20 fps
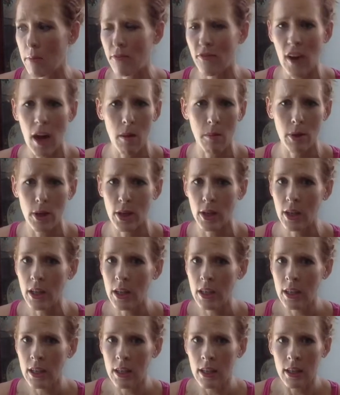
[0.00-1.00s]
fiber,
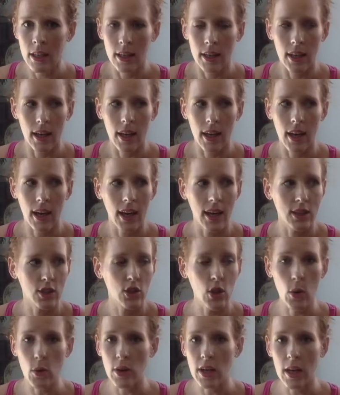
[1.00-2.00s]

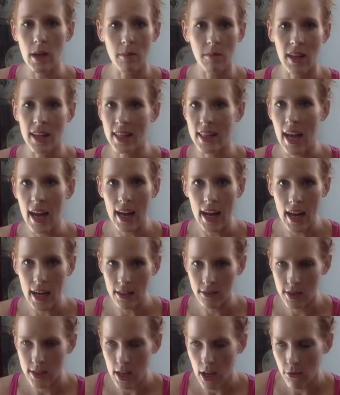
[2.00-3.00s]
sodium, like that kind
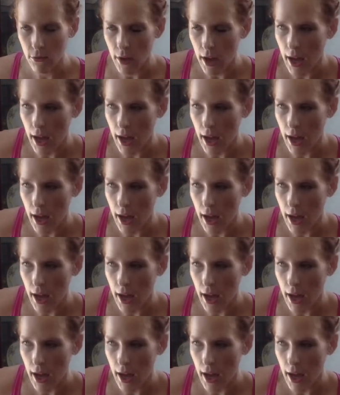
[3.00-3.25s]
of stuff,